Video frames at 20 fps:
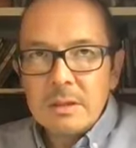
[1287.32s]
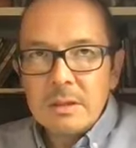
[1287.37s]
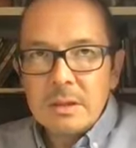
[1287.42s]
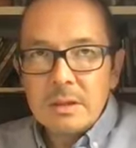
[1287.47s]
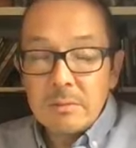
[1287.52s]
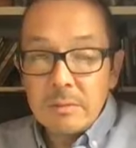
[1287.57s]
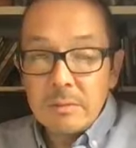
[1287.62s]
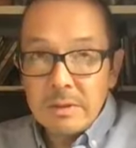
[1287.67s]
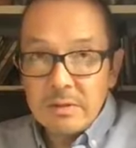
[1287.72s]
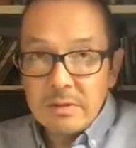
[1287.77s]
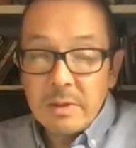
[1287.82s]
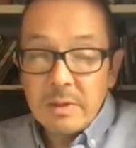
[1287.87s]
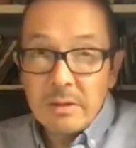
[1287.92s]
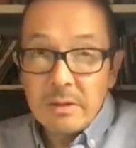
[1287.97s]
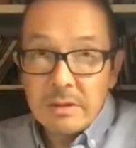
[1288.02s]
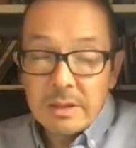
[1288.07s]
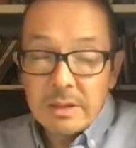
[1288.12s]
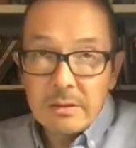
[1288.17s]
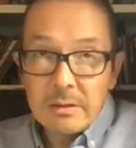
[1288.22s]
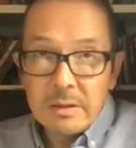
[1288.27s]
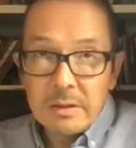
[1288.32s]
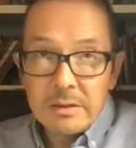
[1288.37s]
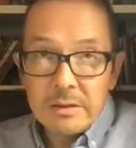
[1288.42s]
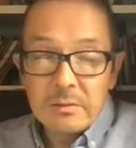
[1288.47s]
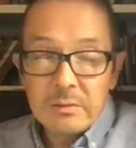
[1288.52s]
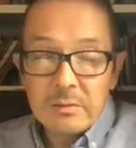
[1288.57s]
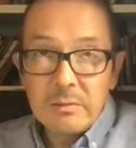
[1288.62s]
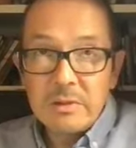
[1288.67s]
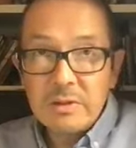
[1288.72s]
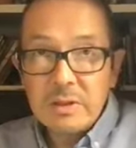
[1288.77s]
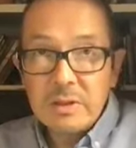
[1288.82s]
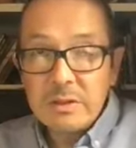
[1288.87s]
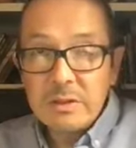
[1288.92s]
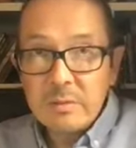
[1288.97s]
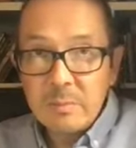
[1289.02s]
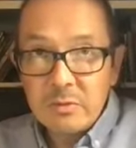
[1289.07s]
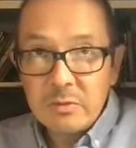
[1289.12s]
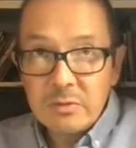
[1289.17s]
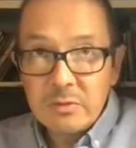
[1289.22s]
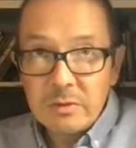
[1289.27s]
I went to Balcatta High School, which had a
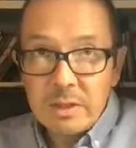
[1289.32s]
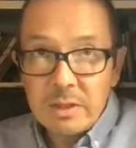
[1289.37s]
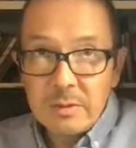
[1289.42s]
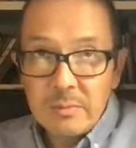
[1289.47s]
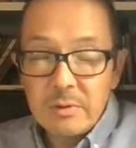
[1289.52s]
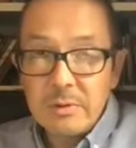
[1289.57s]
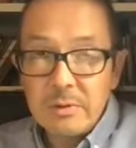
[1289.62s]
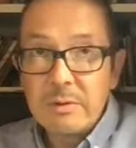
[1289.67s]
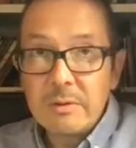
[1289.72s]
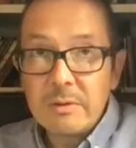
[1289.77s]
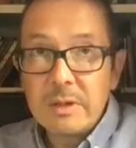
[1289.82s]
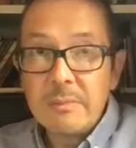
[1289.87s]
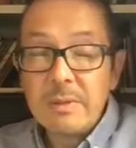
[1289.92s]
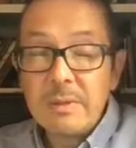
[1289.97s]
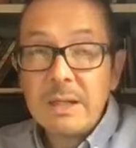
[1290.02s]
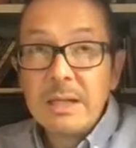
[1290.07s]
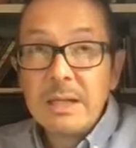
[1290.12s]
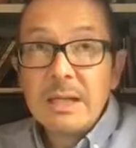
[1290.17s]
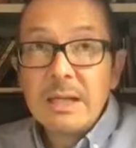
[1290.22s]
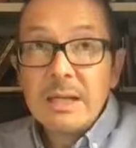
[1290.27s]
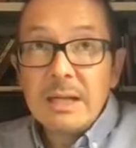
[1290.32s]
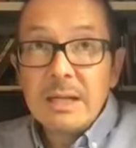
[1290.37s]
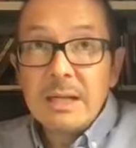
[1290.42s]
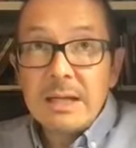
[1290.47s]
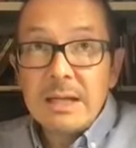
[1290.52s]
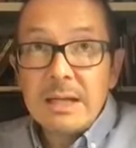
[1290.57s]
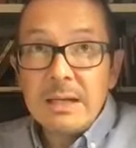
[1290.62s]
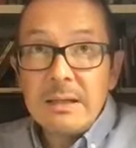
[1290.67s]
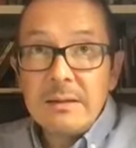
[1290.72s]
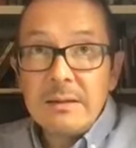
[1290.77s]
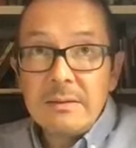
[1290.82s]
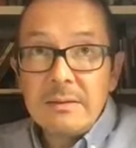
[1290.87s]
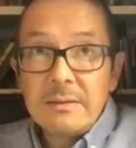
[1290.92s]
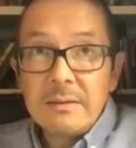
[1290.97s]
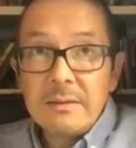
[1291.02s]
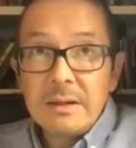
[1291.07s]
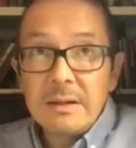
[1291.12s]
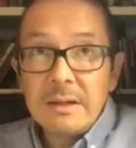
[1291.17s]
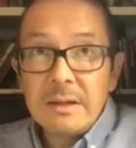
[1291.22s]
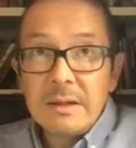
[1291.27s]
special art program,
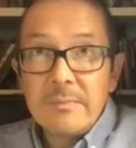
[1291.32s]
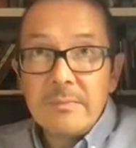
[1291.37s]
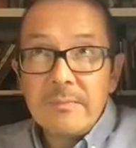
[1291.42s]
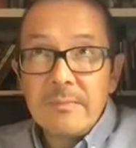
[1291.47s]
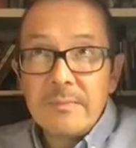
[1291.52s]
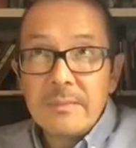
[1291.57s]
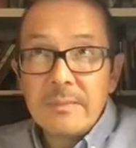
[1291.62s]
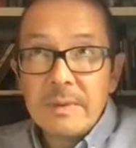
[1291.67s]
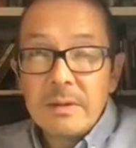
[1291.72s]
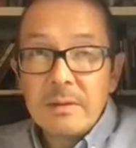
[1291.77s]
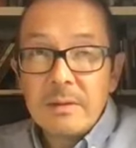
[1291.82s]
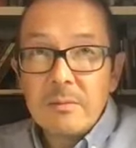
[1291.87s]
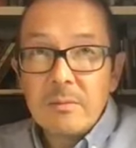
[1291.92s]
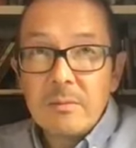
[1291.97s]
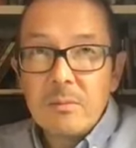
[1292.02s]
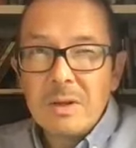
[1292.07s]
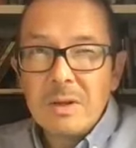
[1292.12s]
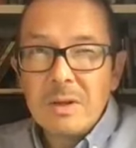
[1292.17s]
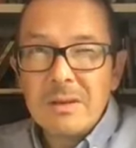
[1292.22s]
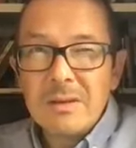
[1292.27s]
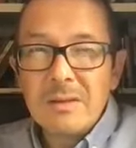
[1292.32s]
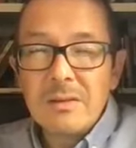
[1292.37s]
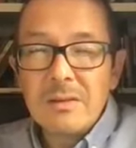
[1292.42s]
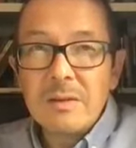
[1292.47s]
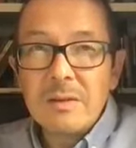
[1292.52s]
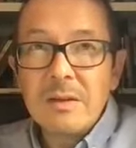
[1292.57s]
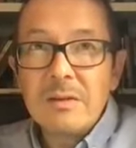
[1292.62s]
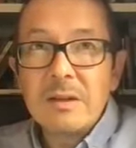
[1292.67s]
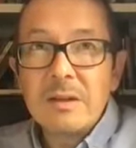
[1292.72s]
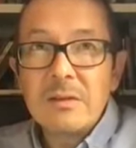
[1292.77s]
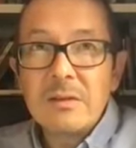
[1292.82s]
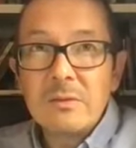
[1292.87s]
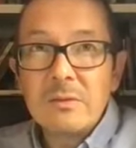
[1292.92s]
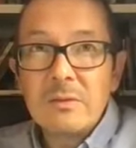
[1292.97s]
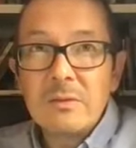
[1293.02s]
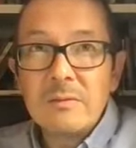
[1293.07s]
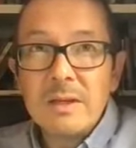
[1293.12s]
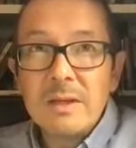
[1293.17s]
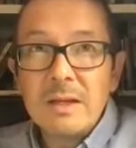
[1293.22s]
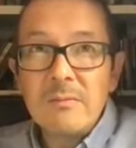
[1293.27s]
and, one of the things they
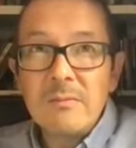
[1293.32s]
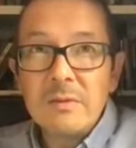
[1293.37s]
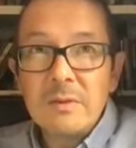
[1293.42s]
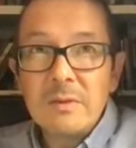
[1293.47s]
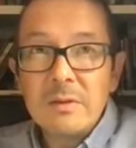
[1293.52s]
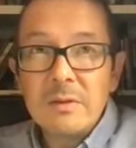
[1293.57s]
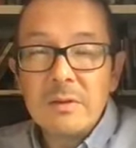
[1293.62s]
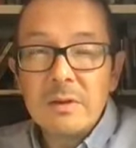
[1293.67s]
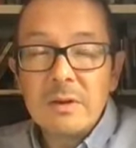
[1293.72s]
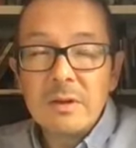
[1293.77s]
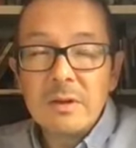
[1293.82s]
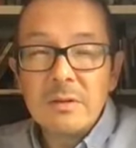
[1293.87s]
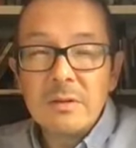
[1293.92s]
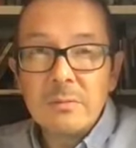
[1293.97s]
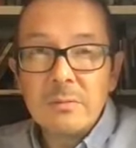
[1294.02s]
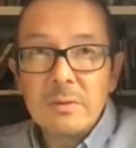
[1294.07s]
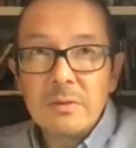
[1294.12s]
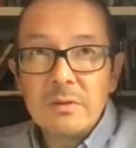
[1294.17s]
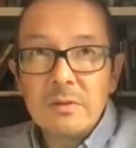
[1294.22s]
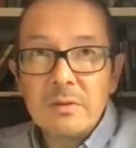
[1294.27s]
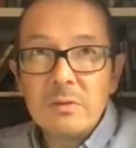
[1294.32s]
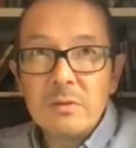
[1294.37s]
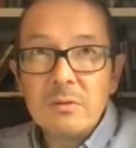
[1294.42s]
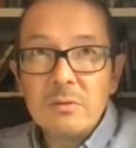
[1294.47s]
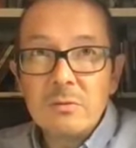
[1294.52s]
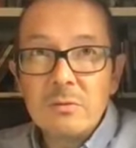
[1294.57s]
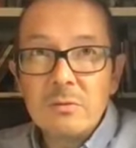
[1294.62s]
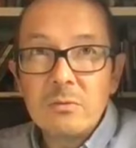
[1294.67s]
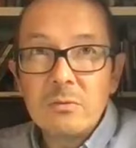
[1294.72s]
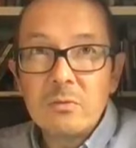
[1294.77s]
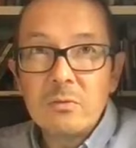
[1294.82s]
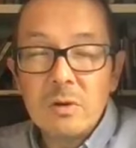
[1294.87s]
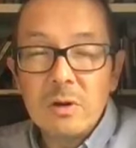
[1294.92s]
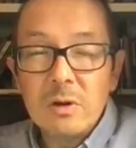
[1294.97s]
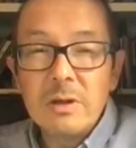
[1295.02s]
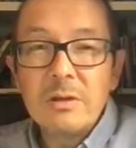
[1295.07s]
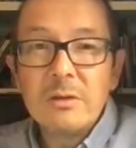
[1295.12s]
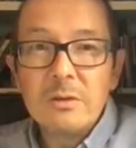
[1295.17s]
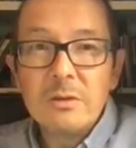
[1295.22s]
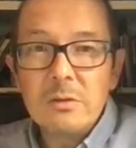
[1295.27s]
sort of emphasized was
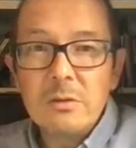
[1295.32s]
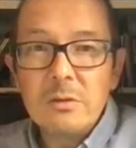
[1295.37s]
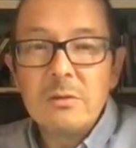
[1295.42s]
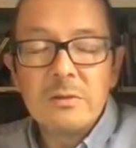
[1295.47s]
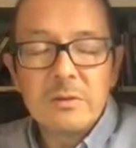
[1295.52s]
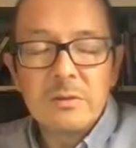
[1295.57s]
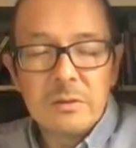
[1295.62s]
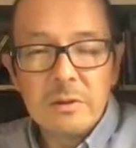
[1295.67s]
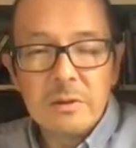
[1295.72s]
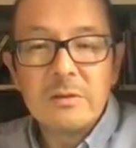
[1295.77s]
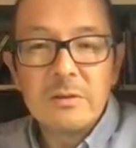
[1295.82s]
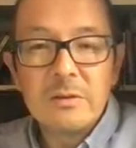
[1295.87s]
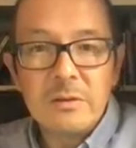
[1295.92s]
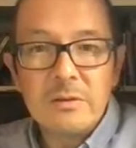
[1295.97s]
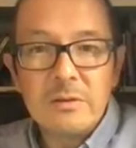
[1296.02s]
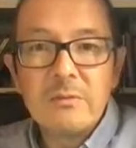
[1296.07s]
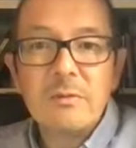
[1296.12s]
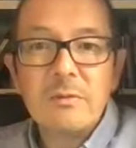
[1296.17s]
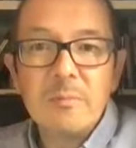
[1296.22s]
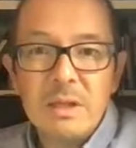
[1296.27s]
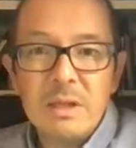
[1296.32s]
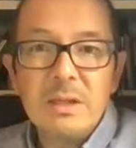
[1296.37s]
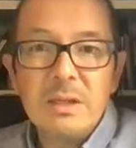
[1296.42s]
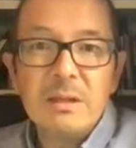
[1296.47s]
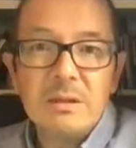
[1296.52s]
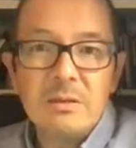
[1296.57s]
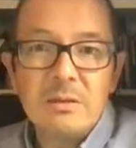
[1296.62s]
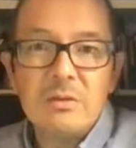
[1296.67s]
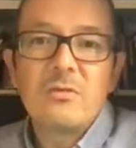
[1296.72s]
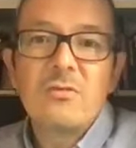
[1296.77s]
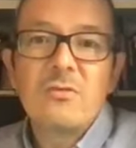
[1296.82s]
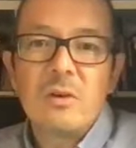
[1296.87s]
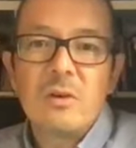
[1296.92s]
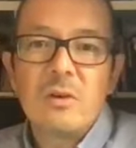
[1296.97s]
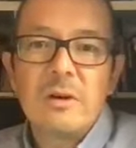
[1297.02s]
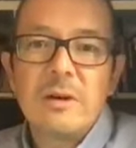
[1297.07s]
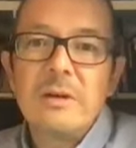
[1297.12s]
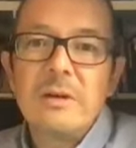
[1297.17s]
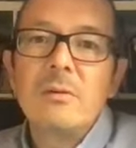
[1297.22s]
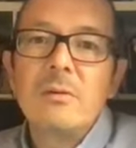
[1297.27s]
try to use lots of different media. Just
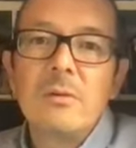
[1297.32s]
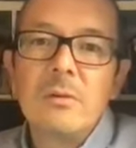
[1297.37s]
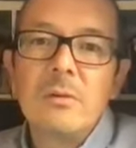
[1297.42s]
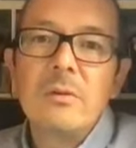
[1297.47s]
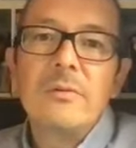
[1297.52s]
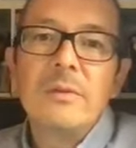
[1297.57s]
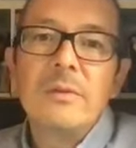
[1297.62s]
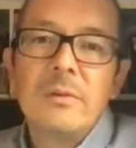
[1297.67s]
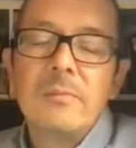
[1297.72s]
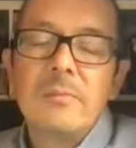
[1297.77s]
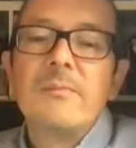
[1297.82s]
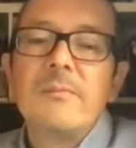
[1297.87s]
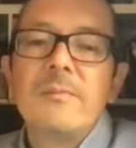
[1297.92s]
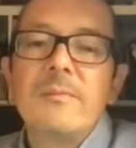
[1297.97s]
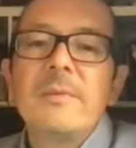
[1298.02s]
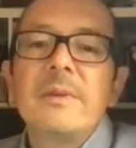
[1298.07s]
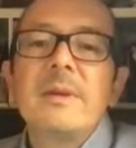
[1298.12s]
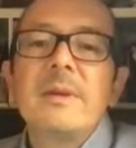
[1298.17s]
try all of them.